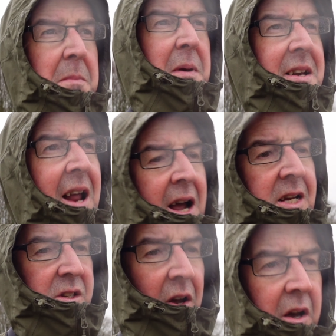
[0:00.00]
a bit
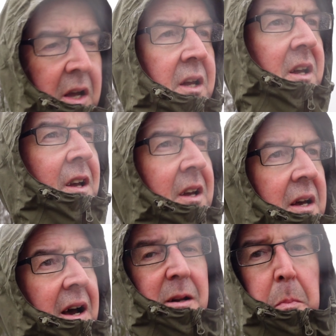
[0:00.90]
nicer,
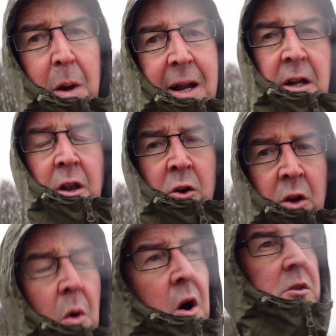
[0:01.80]
I'd have planned a longer
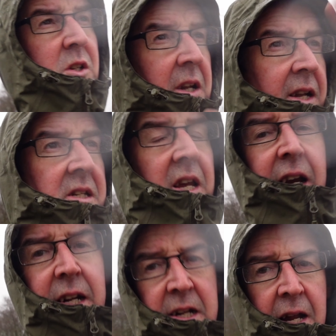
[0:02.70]
walk today and
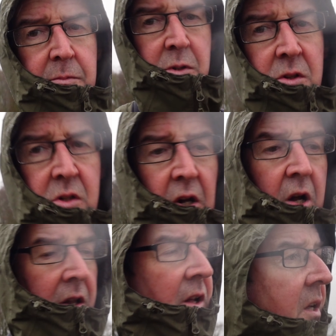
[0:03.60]
taken in Hebden
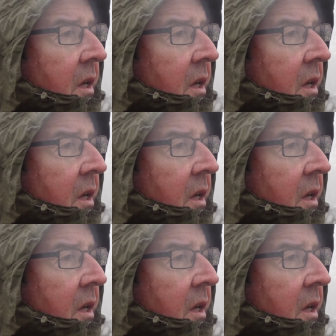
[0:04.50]
Bridge.